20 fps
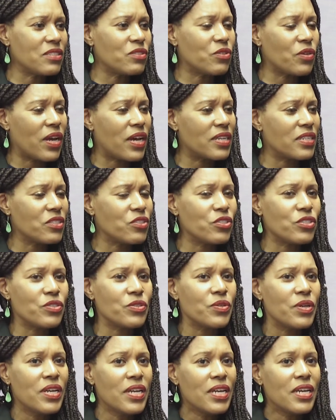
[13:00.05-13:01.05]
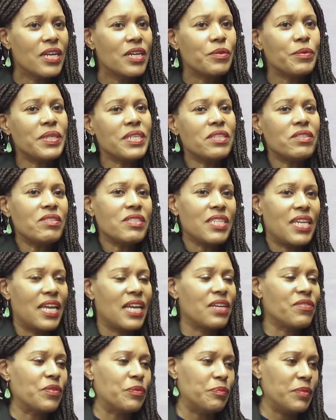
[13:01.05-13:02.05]
So how did you, we only
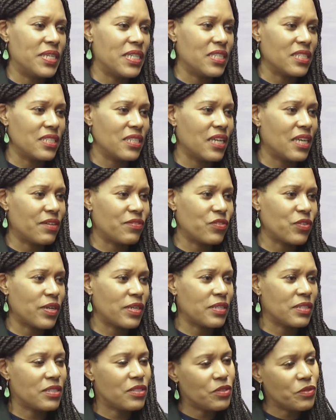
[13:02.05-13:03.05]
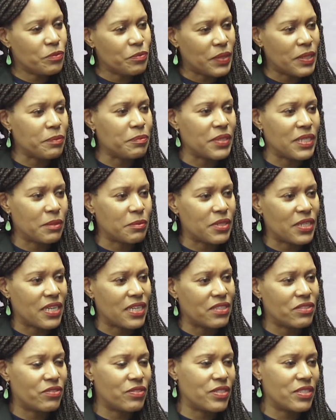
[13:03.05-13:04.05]
have a minute left, so you may be able to
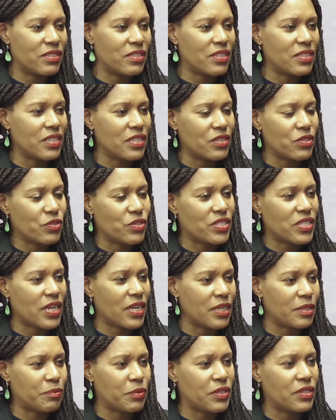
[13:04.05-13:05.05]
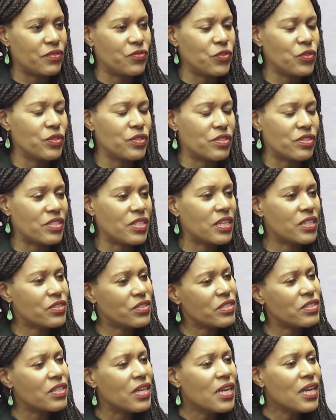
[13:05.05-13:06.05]
answer this on the other side, if you could start,
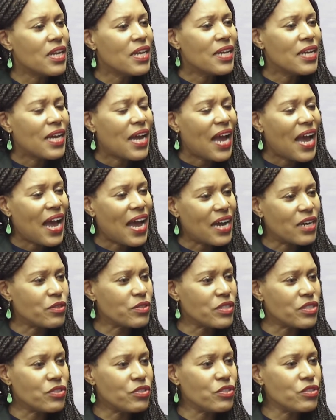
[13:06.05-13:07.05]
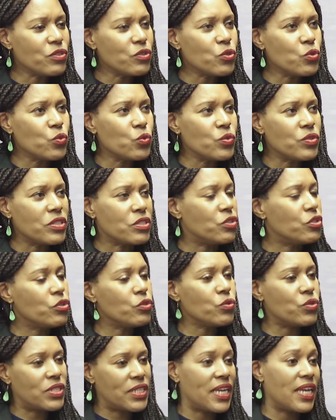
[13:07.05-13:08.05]
just how did
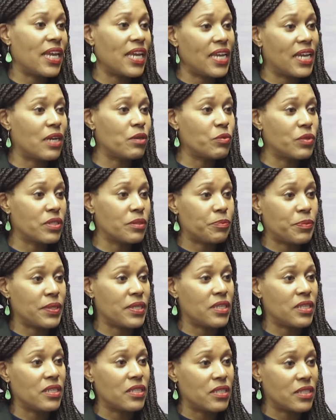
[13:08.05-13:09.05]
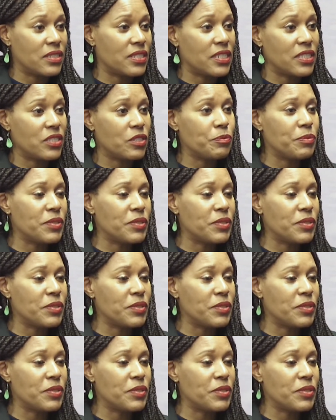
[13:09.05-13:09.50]
you say, "Hey, I want to be a leader"?